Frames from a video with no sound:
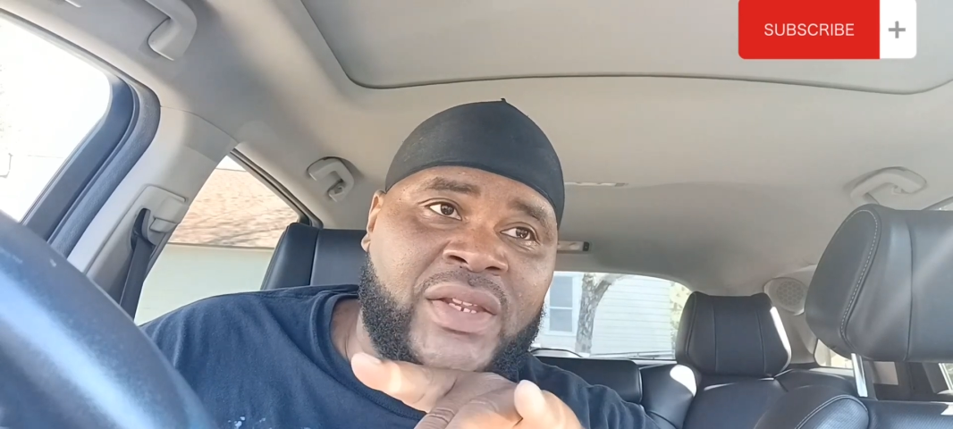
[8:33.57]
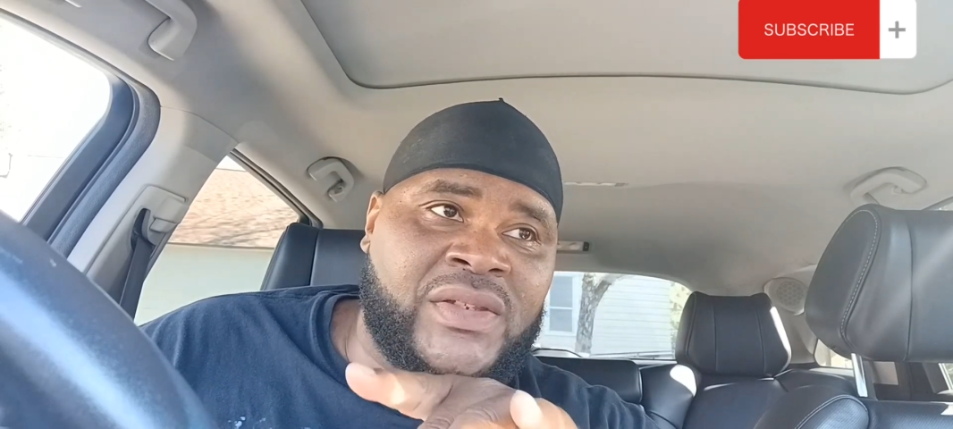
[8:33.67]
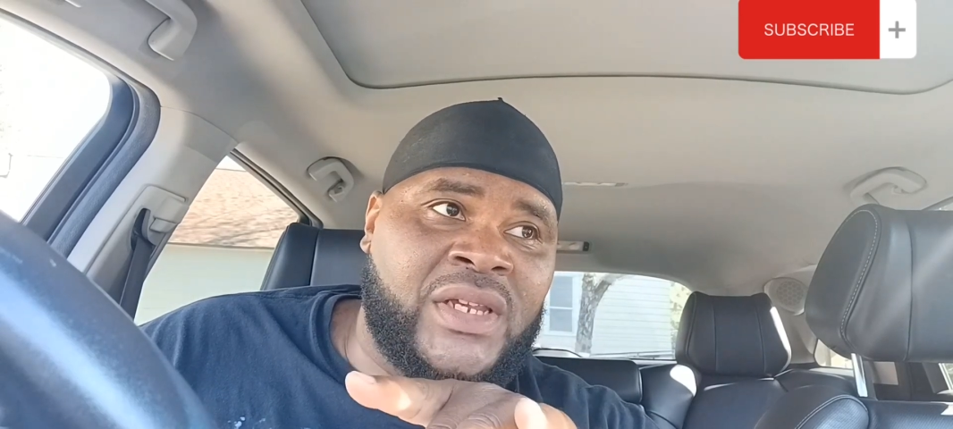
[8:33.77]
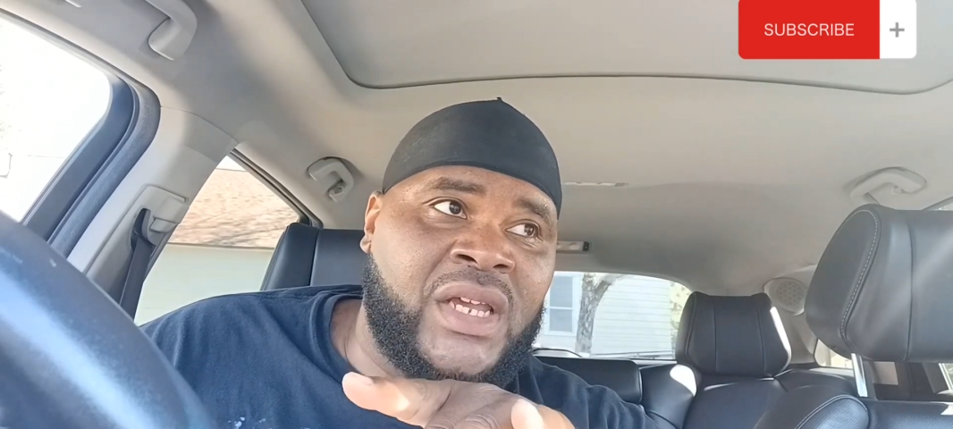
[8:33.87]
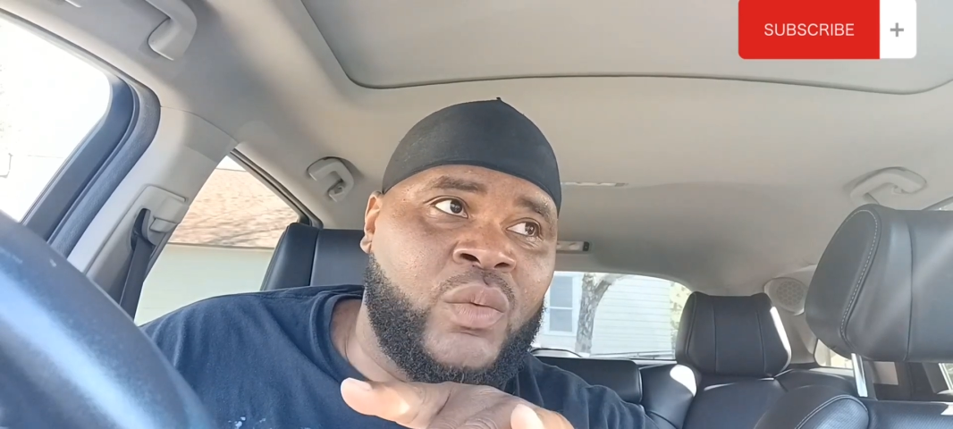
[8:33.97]
your
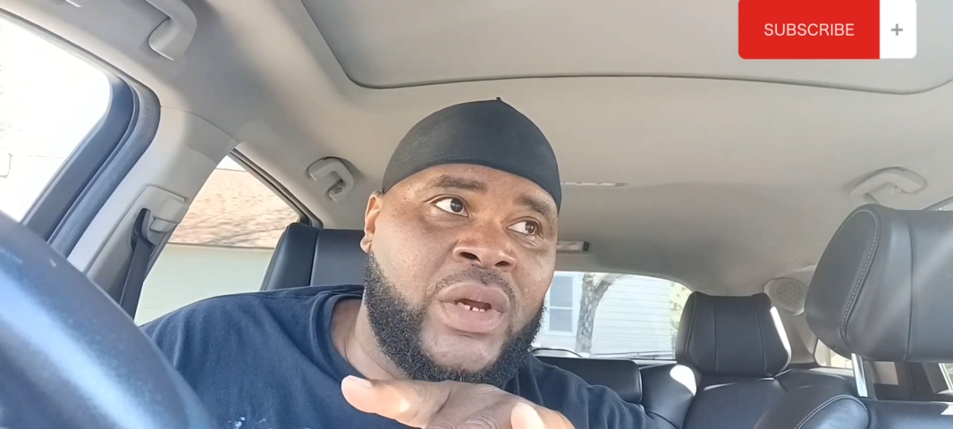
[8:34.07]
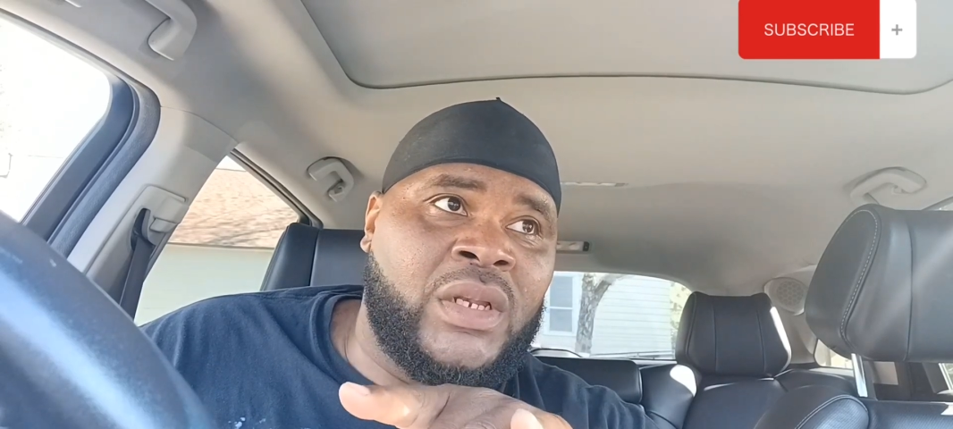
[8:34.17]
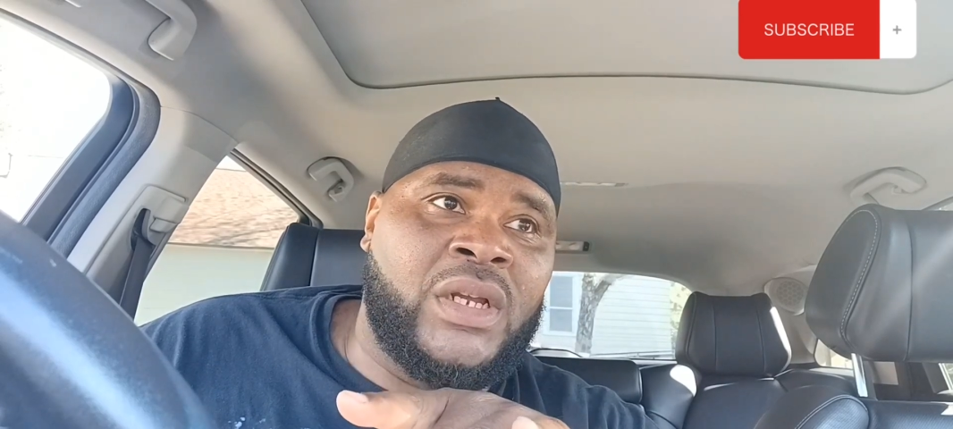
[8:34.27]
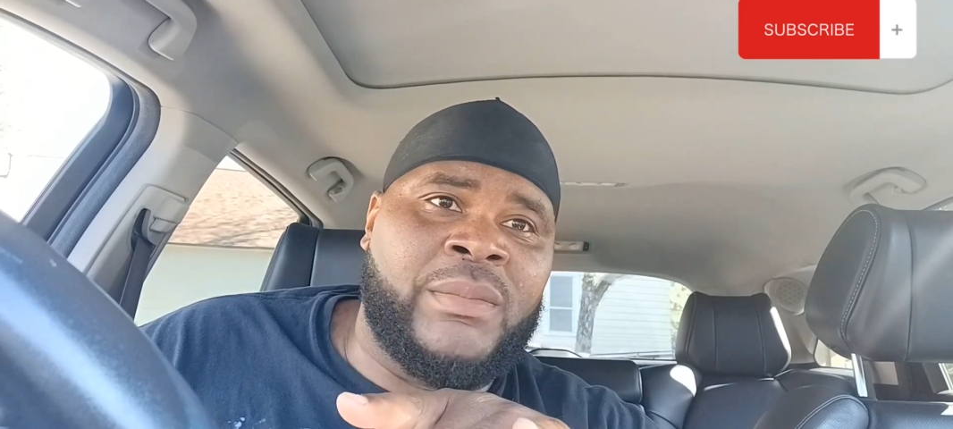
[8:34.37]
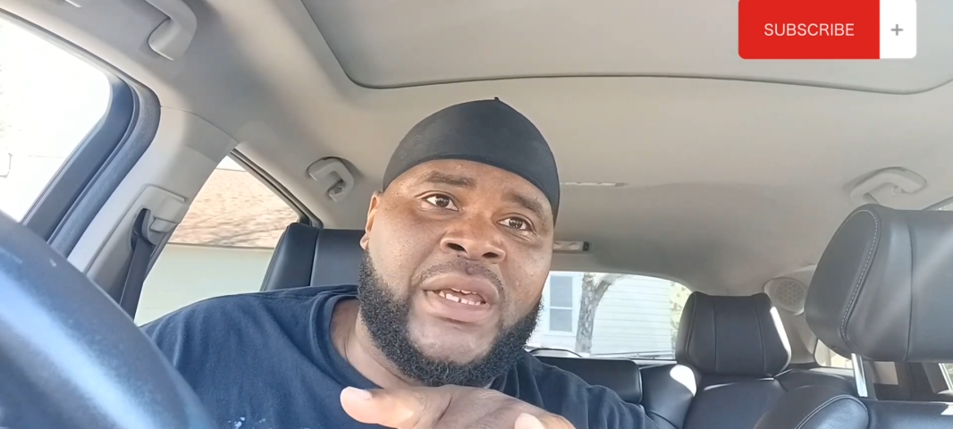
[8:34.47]
son
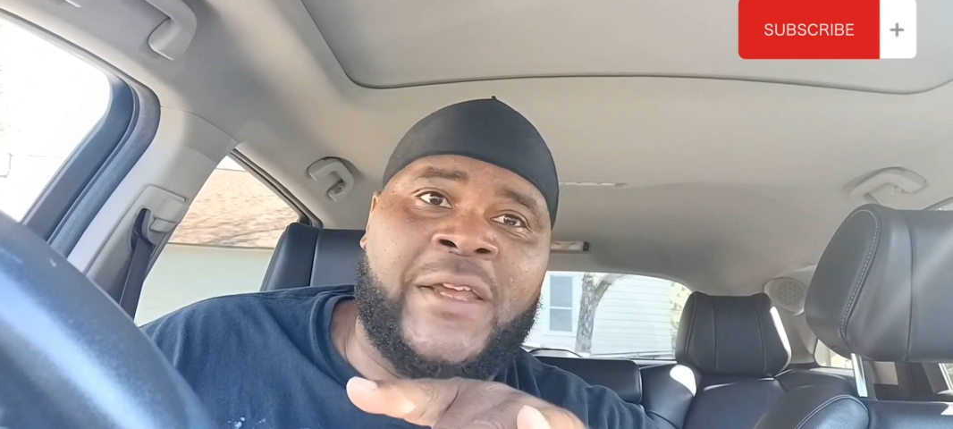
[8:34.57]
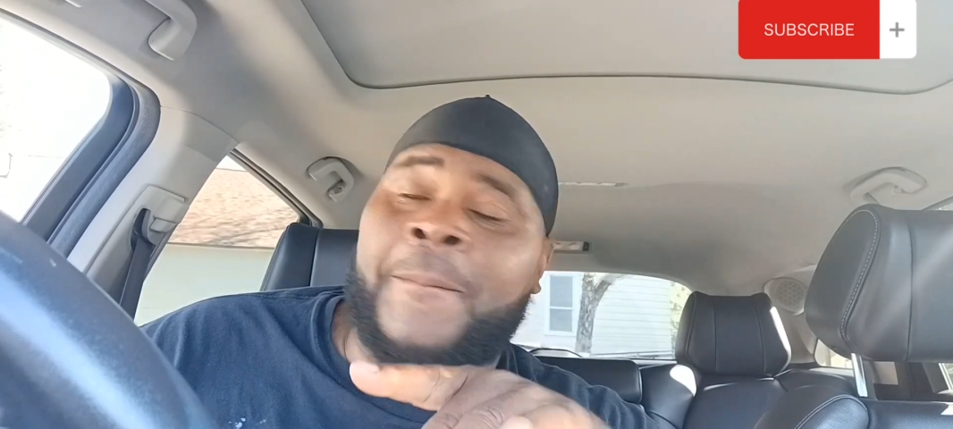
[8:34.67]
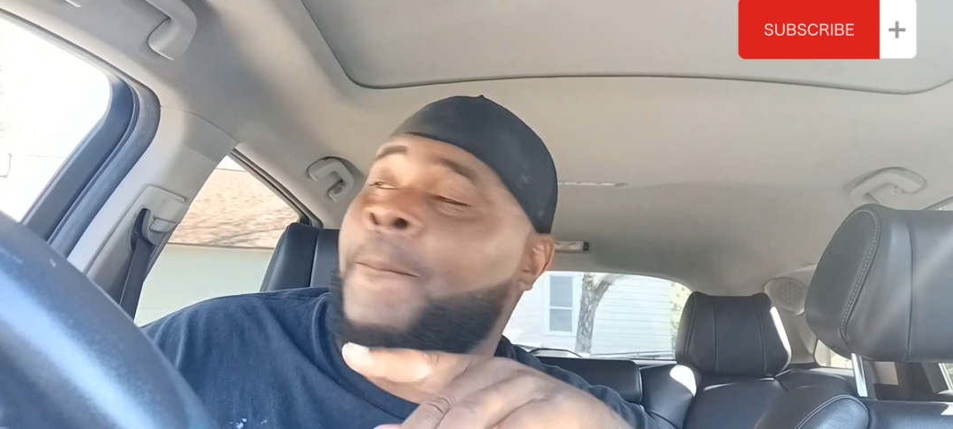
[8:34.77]
well up, man.